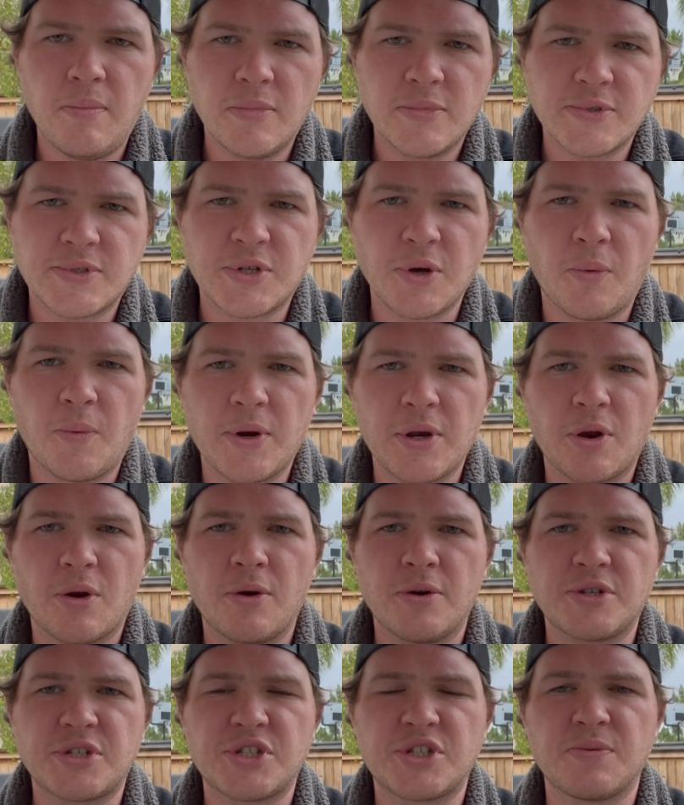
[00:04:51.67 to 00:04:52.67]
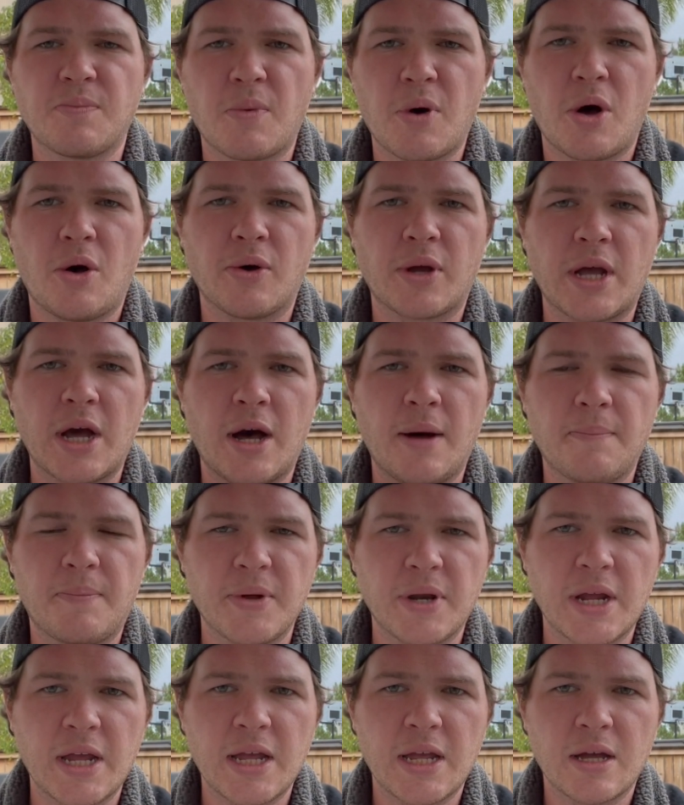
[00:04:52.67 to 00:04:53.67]
So when you're a small
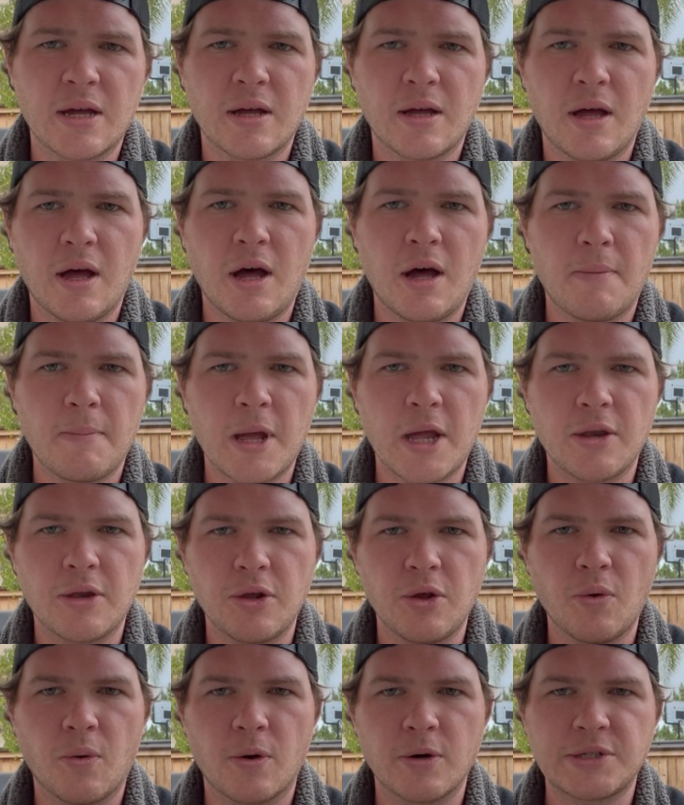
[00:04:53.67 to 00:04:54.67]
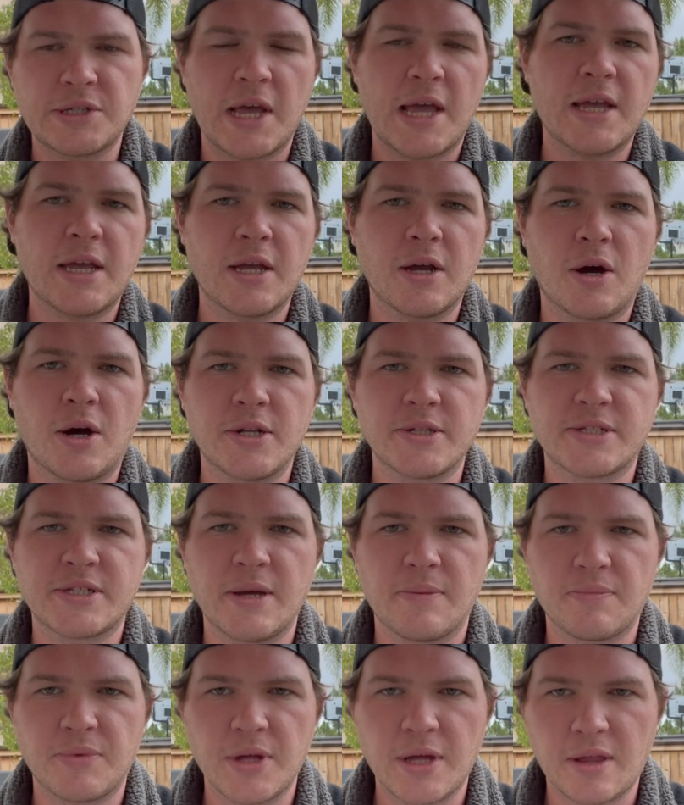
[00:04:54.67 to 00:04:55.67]
company and you are taking on
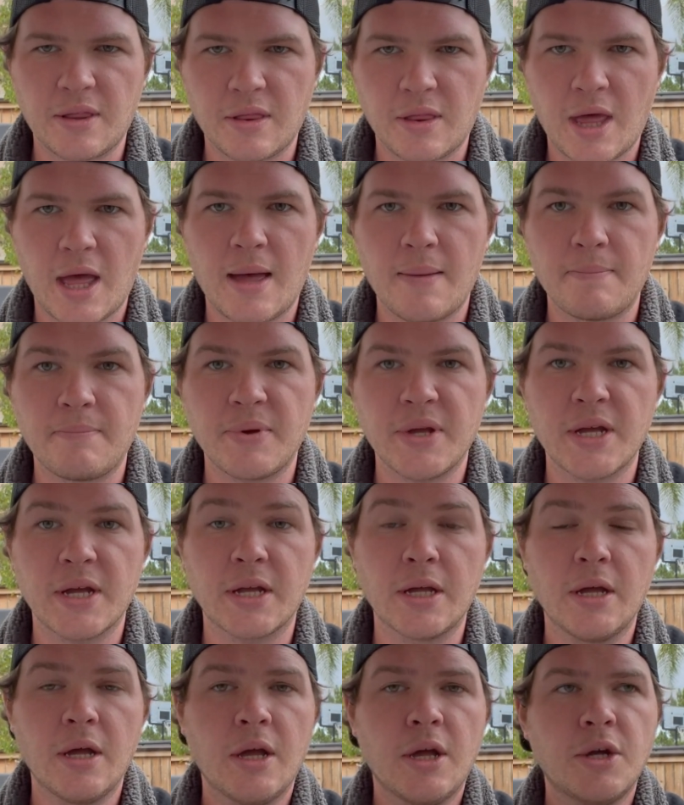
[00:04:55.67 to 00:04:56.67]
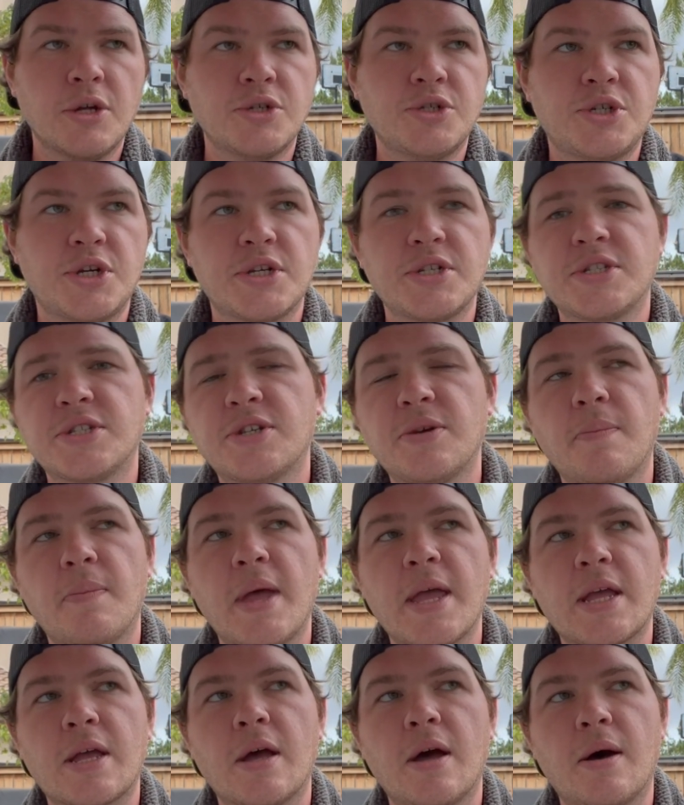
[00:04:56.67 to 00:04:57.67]
something that big, just to
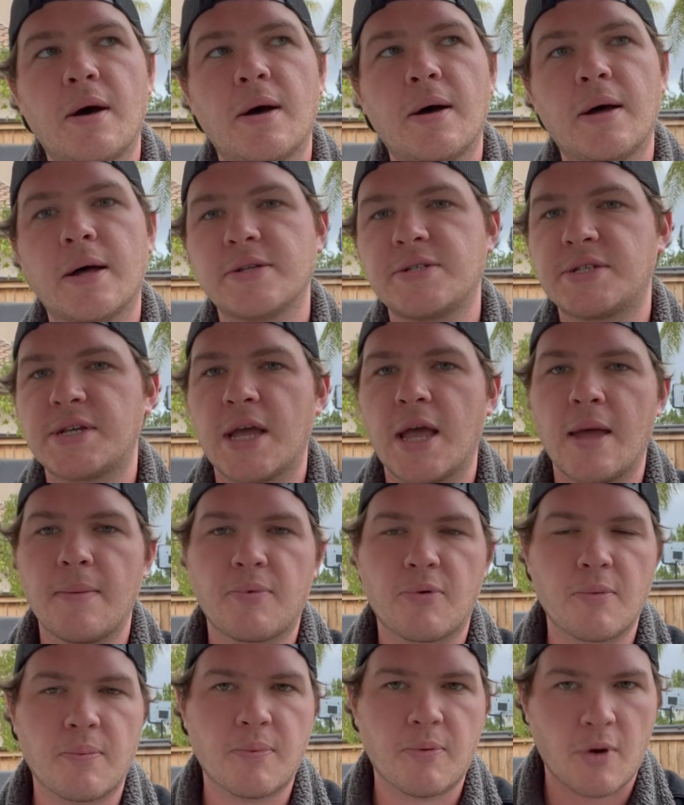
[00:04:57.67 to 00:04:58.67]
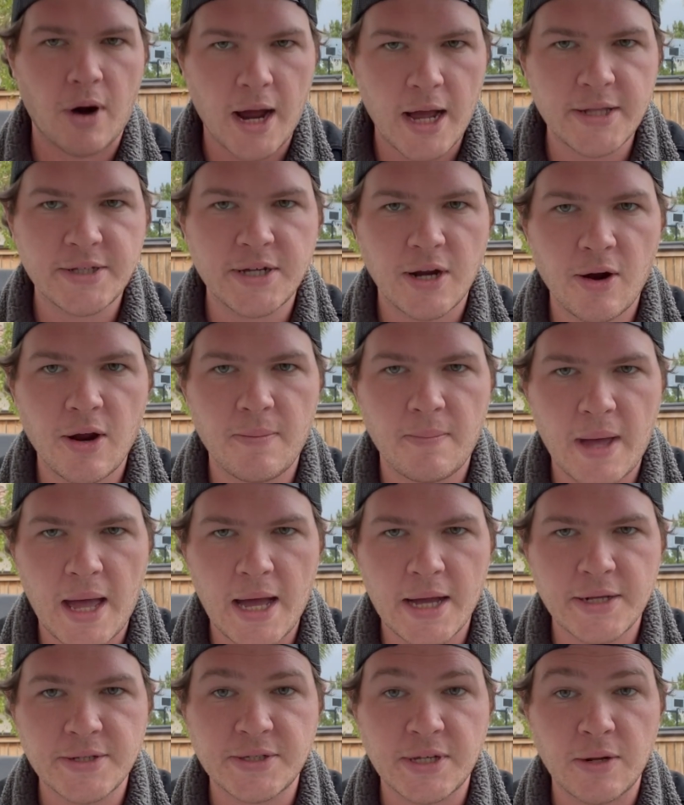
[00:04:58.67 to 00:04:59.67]
make, say, a proprietary
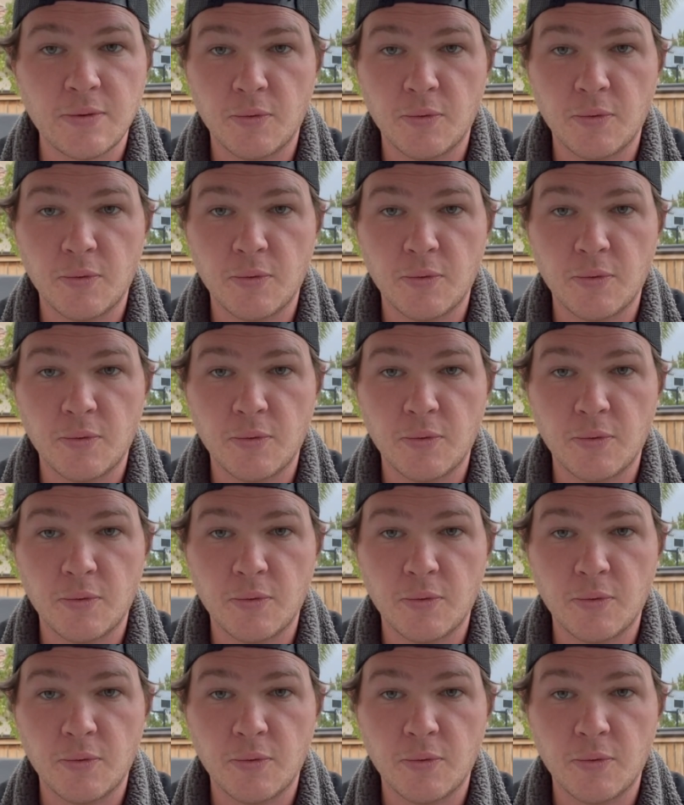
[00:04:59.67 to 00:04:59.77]
magazine,